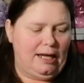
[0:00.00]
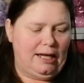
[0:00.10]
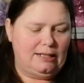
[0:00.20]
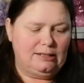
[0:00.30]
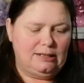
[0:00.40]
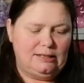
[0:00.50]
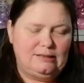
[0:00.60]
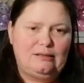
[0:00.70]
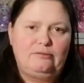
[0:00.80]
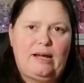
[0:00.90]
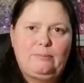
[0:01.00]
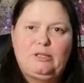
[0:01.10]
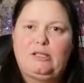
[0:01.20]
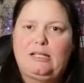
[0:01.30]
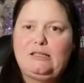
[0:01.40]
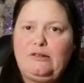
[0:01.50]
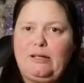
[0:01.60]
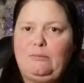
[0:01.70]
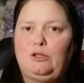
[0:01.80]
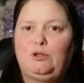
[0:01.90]
and it is the wrapped in ice
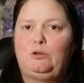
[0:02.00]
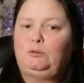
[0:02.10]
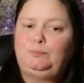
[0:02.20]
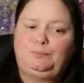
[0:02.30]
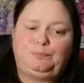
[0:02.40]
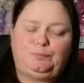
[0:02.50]
cream shawl.